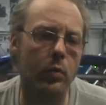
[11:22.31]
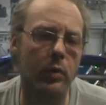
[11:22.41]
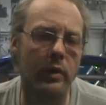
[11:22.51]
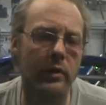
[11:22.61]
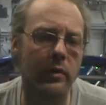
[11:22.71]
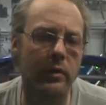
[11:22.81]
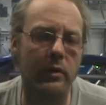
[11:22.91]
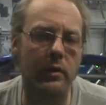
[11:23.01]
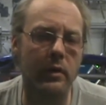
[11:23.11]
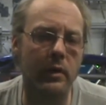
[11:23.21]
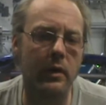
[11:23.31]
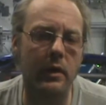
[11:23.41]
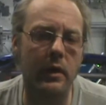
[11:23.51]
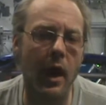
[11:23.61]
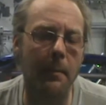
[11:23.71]
we
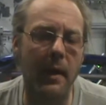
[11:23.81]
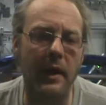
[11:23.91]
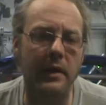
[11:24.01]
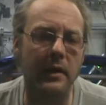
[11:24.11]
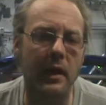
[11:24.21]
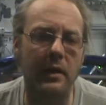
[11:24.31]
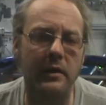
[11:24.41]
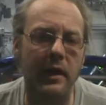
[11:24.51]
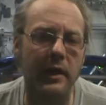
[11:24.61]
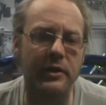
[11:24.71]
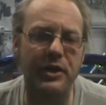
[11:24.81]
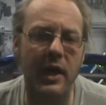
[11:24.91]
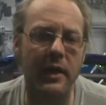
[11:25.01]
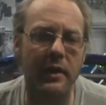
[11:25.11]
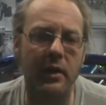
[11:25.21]
got back in contact,
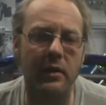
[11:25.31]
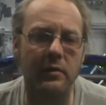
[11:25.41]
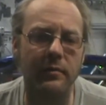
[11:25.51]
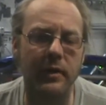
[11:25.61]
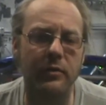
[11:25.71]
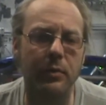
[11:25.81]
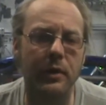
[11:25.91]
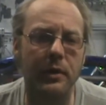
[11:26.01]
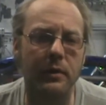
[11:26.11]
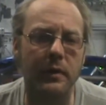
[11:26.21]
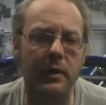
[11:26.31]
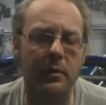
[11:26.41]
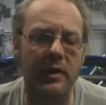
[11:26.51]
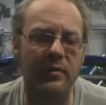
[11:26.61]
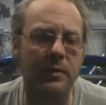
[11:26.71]
chat on Facebook here and there,
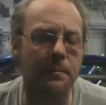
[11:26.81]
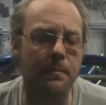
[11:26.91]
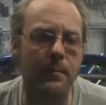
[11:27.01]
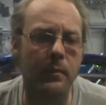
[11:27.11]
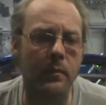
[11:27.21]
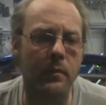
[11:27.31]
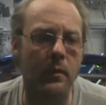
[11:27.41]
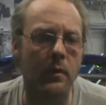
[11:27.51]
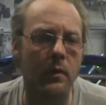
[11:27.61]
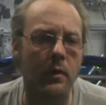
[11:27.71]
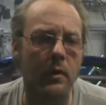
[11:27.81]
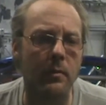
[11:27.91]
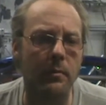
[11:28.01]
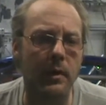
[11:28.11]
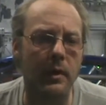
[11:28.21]
whatever.
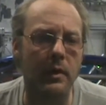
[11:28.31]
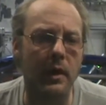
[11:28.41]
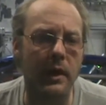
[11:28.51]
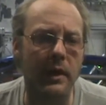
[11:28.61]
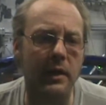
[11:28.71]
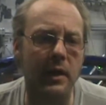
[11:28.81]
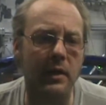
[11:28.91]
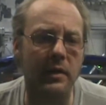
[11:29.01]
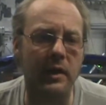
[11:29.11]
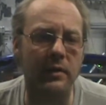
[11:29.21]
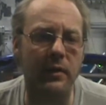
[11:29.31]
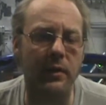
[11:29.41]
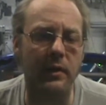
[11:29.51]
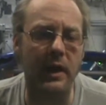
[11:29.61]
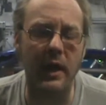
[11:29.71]
But I get contacted the
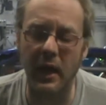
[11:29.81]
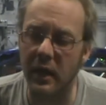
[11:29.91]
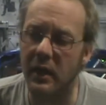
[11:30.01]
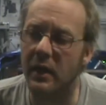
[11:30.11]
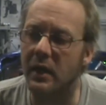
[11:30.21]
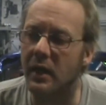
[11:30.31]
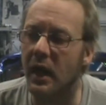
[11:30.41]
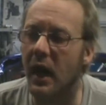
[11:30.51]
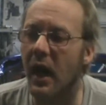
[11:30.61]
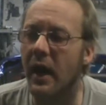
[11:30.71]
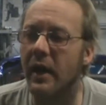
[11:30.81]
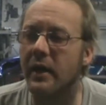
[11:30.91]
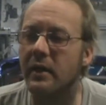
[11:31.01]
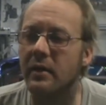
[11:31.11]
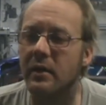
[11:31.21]
other day, hey, I
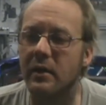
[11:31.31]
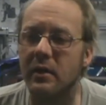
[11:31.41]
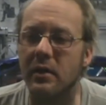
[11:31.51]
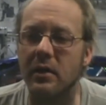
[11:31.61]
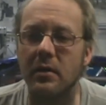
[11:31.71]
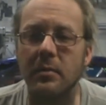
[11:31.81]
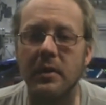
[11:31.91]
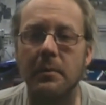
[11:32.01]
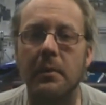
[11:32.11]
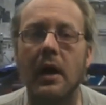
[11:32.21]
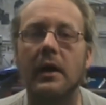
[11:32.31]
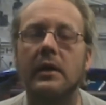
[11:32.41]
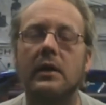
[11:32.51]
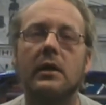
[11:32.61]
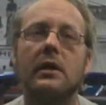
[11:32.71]
am in a
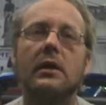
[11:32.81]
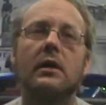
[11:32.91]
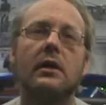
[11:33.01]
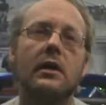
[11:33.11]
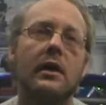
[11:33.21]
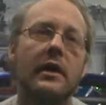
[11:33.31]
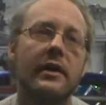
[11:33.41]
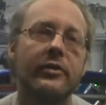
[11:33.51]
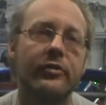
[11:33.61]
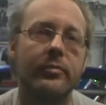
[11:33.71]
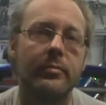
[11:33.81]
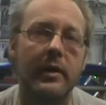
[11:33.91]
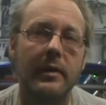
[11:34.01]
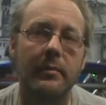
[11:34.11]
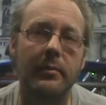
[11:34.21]
bind. I got
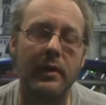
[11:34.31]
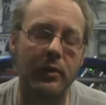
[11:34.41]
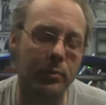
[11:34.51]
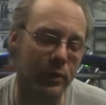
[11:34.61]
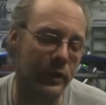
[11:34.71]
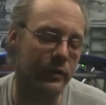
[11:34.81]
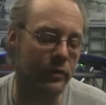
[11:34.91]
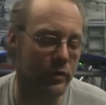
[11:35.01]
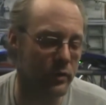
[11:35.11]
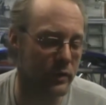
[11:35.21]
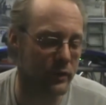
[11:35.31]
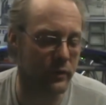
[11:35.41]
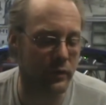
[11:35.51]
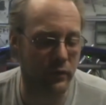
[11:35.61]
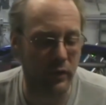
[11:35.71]
my little Blazer,
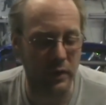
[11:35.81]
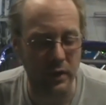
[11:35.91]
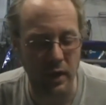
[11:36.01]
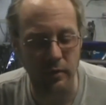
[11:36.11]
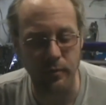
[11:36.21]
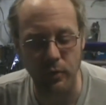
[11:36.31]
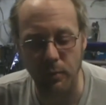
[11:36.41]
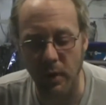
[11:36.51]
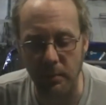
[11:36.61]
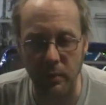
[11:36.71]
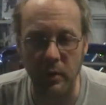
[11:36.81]
it's laid down, fuel pump.